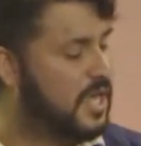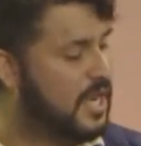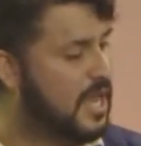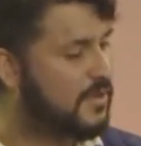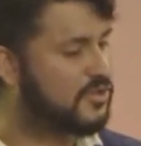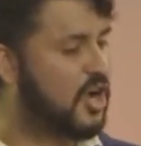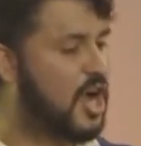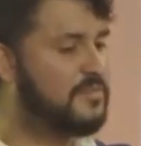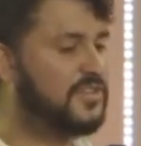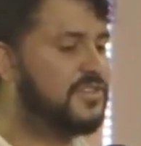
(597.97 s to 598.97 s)
And now there's
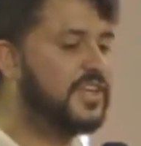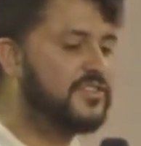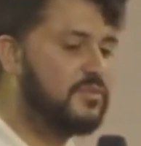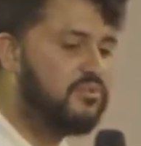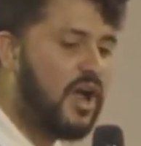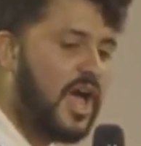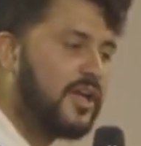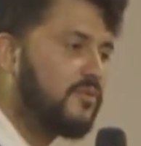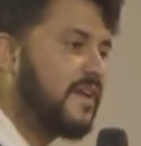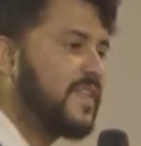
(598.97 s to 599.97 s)
obvious things of
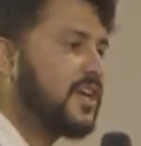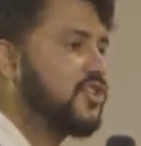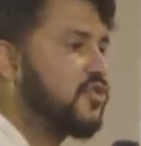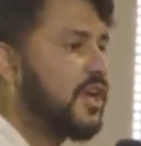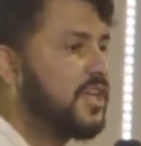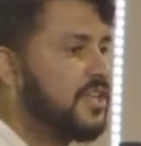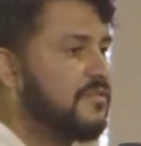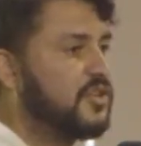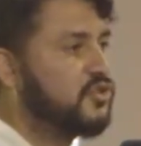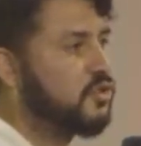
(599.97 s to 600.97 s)
pride, right, that can strike an
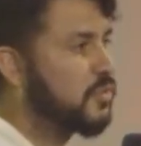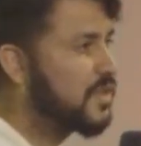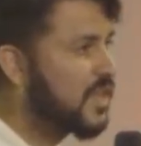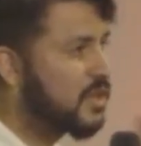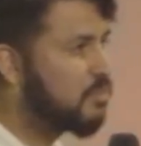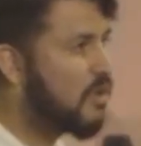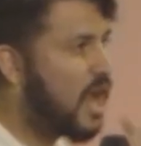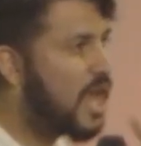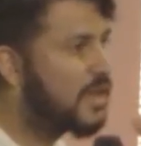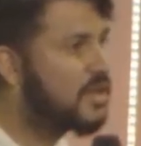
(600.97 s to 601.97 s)
individual. When we think of
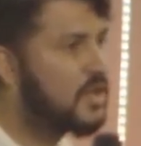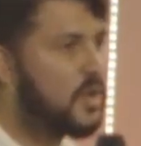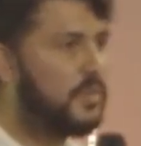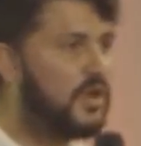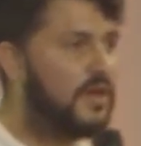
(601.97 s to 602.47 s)
pride, we